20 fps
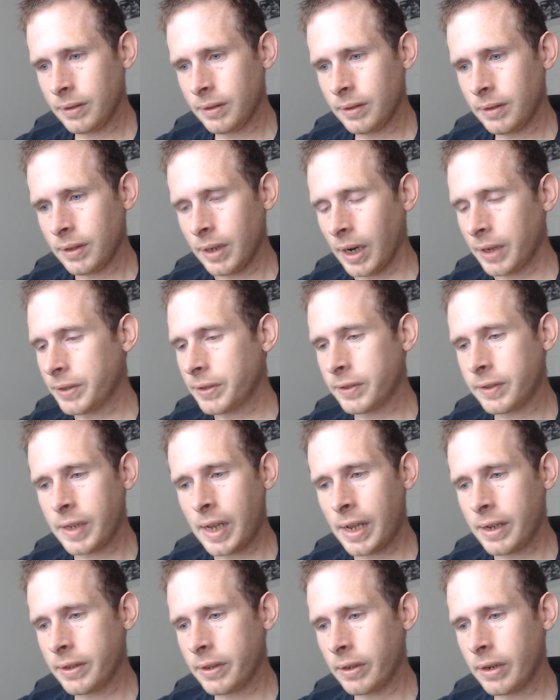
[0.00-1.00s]

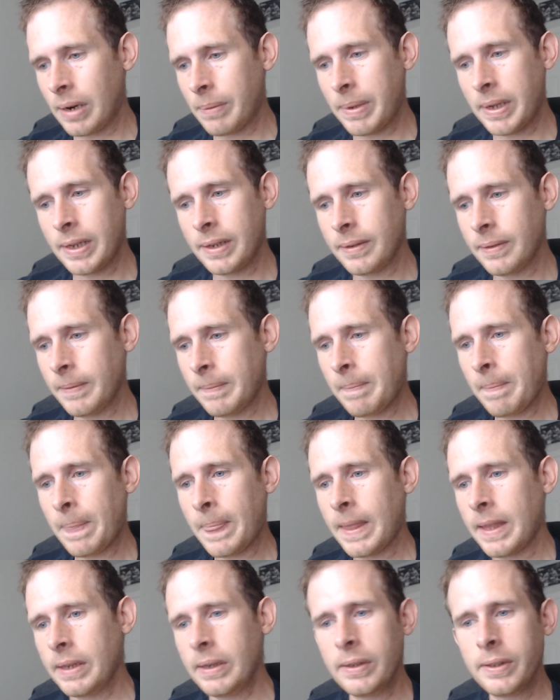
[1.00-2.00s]
Undertaker, I mean,
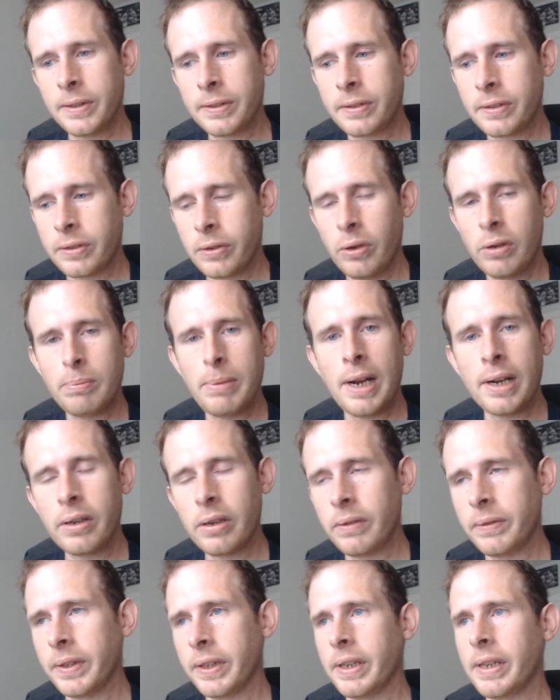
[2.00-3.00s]
you know, this is going back
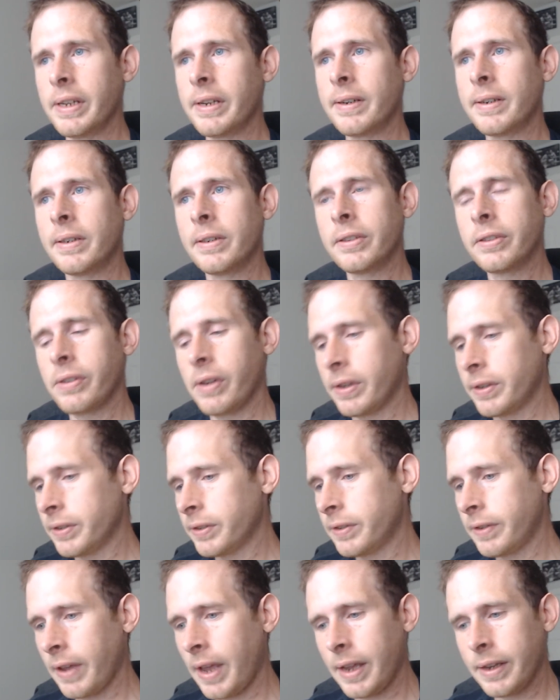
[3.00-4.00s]
over the years.
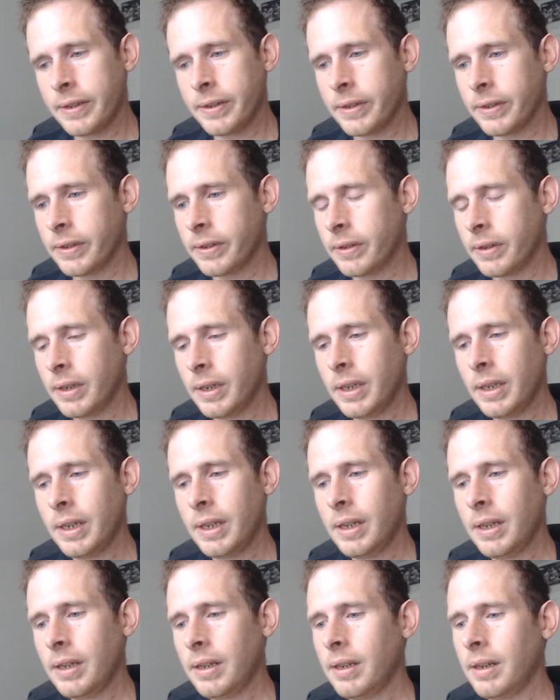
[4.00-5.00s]
Undertaker,
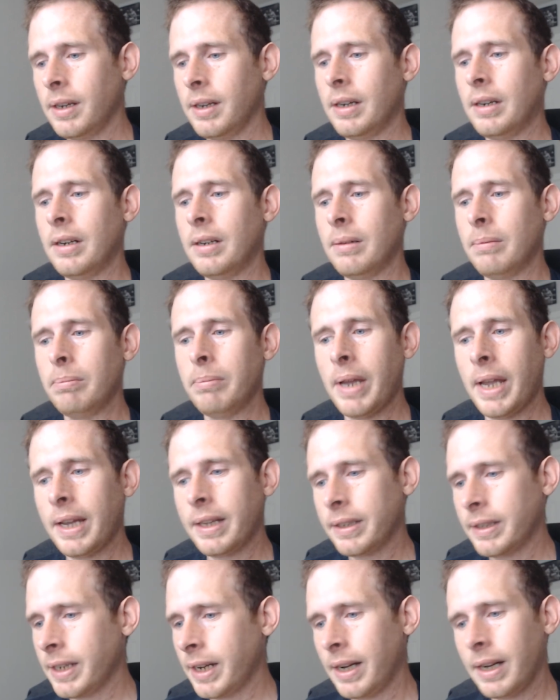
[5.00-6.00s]
uh,
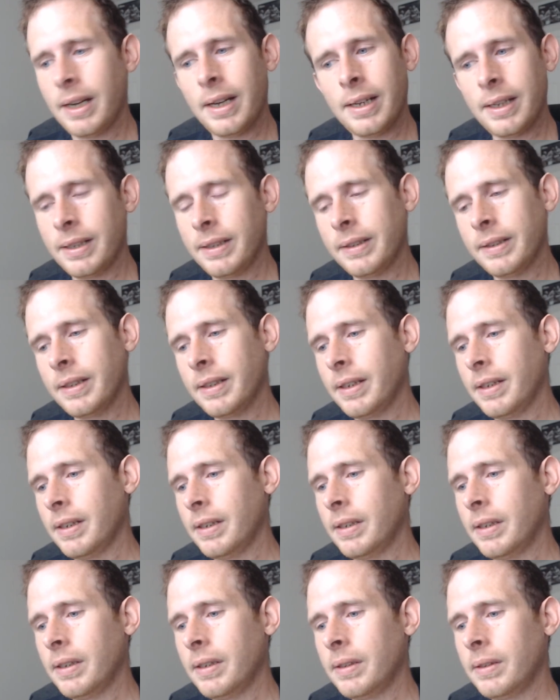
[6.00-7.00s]
Mankind,
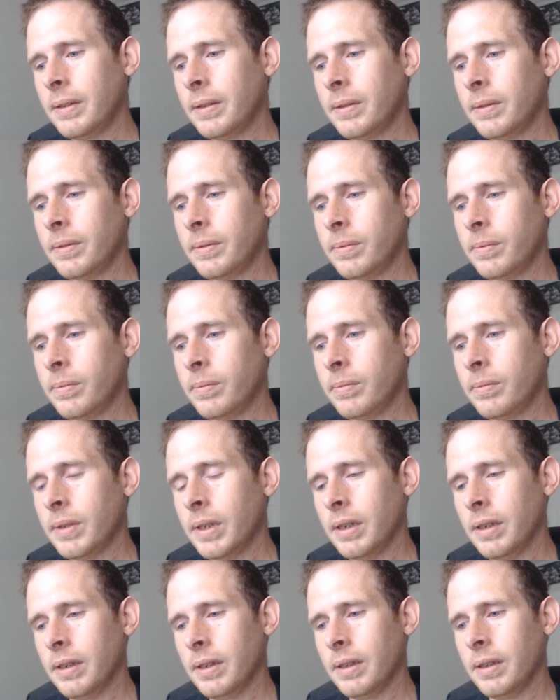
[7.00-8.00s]

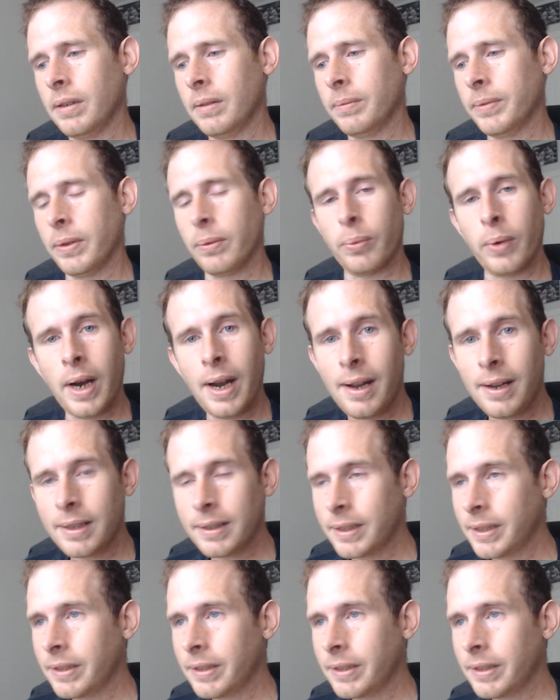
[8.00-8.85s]
um, The Rock,